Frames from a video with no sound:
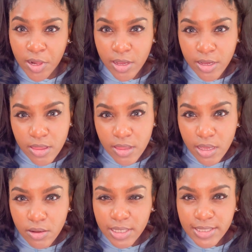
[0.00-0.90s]
a good
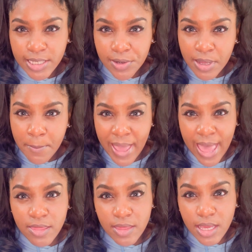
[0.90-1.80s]
thing or necessarily a
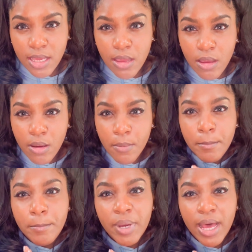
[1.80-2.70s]
bad thing,
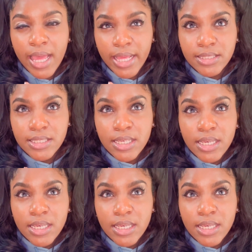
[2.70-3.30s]
but